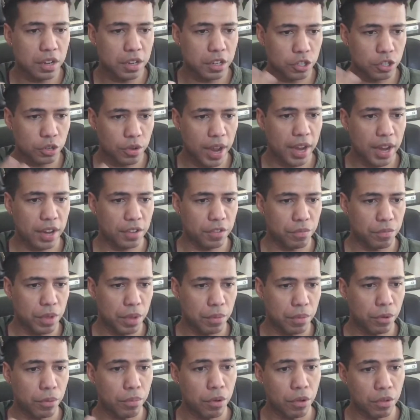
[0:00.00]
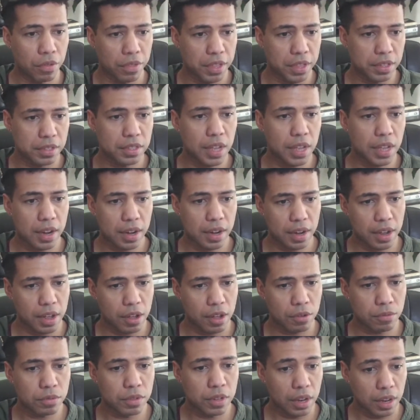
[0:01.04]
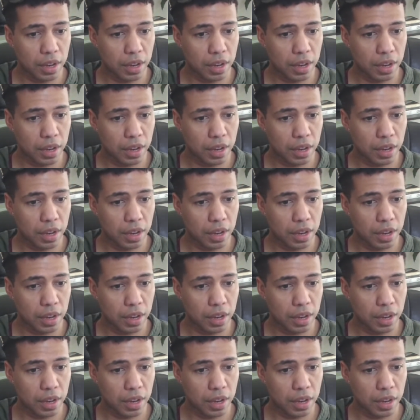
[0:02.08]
unattractive people, both inside and out,